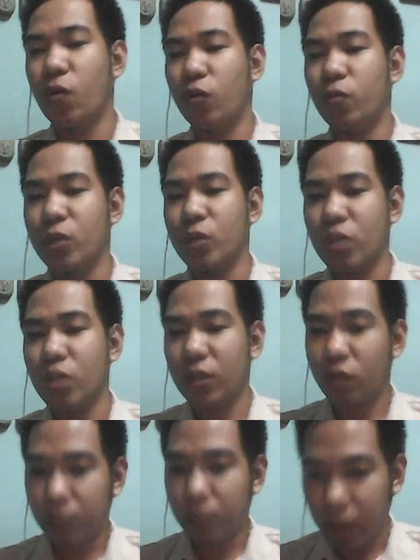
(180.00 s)
commercially to
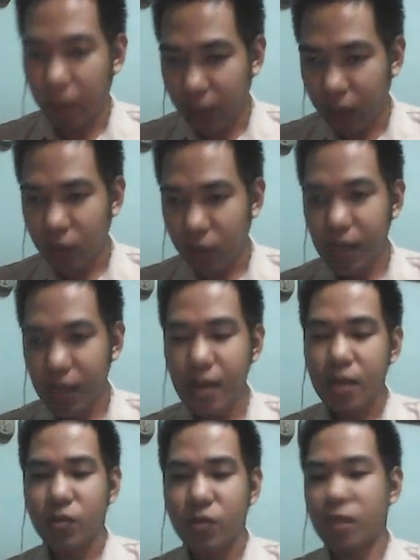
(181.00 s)
the public. Okay,
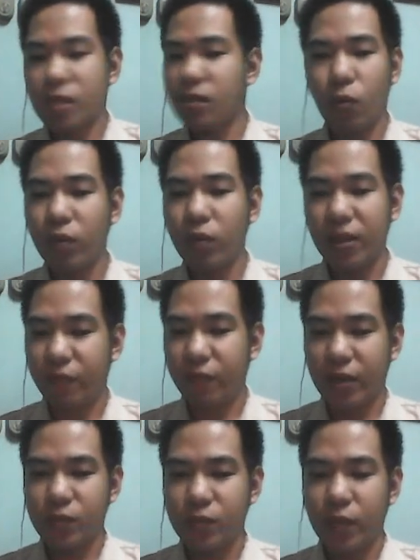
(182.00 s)
so that's the only
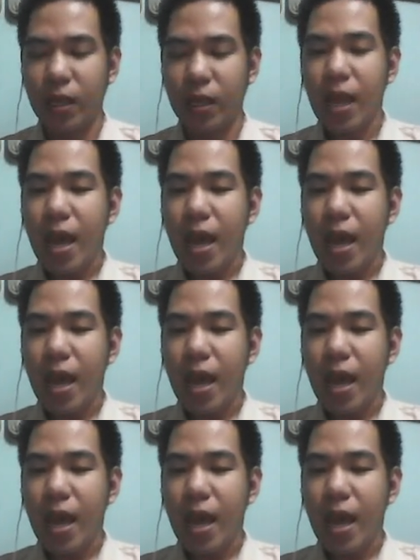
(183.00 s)
difference with it.